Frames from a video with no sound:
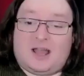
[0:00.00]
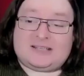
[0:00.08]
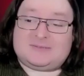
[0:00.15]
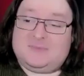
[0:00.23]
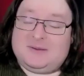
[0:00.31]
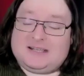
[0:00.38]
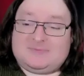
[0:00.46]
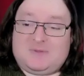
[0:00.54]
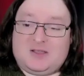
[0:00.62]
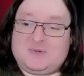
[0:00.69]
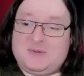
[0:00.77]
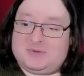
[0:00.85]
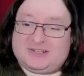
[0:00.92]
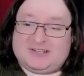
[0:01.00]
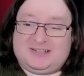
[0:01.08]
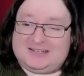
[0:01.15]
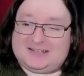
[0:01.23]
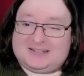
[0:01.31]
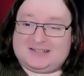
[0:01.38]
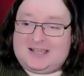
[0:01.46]
nice because most people just
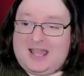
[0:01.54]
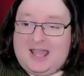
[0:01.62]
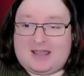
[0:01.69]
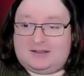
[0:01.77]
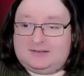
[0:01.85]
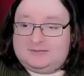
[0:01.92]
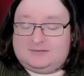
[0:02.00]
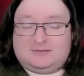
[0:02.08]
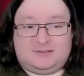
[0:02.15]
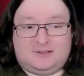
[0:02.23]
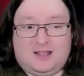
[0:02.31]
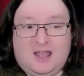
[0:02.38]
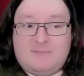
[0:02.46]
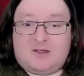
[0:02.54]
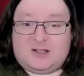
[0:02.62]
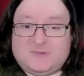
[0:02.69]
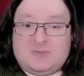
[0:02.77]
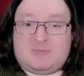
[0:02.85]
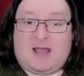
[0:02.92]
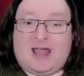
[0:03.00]
didn't care. Most
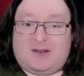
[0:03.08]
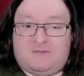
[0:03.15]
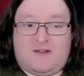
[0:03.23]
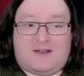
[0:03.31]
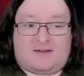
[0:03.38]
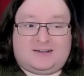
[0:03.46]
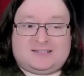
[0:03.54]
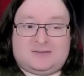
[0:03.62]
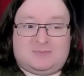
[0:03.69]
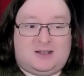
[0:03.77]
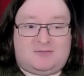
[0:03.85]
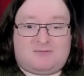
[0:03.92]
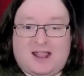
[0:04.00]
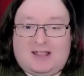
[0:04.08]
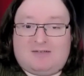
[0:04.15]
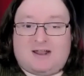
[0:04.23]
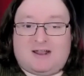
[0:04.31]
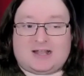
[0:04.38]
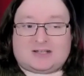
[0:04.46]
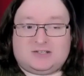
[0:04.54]
people had a very similar
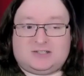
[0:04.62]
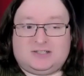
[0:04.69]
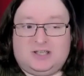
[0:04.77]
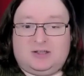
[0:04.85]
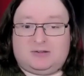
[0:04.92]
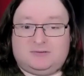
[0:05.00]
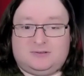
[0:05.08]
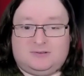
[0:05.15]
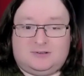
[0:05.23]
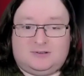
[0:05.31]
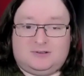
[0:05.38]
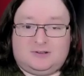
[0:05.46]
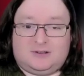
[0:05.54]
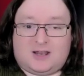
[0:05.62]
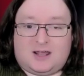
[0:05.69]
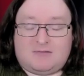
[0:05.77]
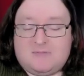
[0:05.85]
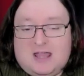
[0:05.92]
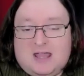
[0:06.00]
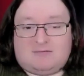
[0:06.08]
reaction to you. Like,
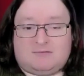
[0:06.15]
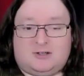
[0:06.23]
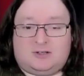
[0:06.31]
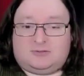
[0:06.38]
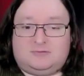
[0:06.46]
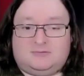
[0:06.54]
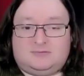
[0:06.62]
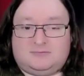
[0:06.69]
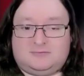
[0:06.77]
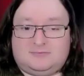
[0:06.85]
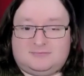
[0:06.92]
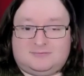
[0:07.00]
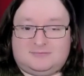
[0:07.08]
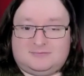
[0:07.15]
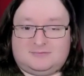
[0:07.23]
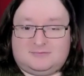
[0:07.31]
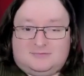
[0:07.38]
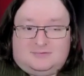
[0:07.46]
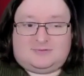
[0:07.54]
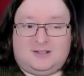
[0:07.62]
yeah, cool.
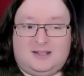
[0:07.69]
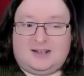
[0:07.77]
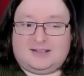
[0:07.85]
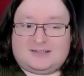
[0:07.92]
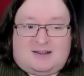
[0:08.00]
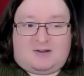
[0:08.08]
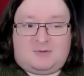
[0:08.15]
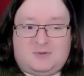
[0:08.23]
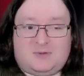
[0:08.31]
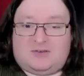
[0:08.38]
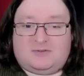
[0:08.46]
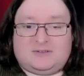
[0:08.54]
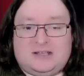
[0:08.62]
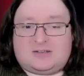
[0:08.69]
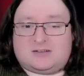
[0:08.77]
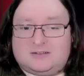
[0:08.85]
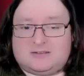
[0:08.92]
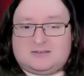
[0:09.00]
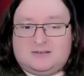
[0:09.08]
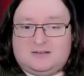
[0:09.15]
Let's carry on with the
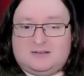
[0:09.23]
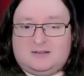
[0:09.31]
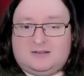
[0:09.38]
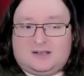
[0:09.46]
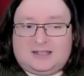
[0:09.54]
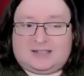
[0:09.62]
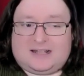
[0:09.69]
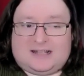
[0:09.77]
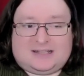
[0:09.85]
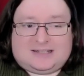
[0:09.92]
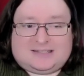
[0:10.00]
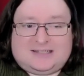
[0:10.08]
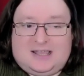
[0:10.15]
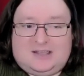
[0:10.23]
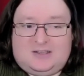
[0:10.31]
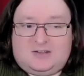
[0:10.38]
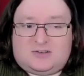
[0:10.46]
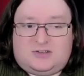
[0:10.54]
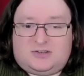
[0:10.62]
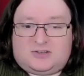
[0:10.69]
conversations. Like that's it.
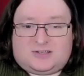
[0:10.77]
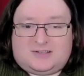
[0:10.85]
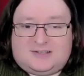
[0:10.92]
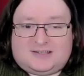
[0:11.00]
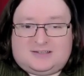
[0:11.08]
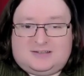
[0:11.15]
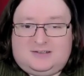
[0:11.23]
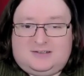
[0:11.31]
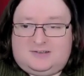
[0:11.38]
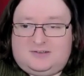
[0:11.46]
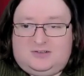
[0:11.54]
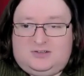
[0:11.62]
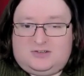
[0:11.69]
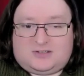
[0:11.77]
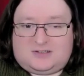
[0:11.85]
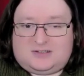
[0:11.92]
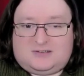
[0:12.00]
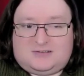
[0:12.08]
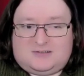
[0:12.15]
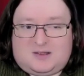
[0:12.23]
You just this you
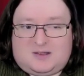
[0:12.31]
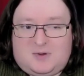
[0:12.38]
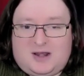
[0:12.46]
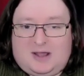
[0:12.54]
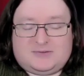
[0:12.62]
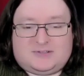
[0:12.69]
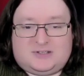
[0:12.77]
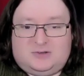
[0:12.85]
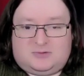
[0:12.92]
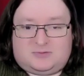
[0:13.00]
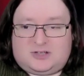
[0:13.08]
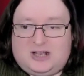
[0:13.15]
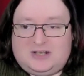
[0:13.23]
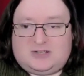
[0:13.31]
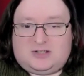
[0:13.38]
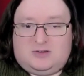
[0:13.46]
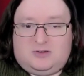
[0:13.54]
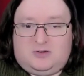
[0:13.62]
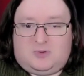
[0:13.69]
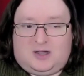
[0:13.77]
just someone else and you're changing
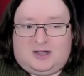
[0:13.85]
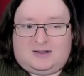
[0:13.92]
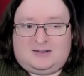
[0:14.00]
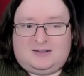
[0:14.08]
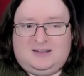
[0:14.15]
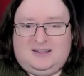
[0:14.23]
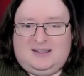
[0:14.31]
who you are,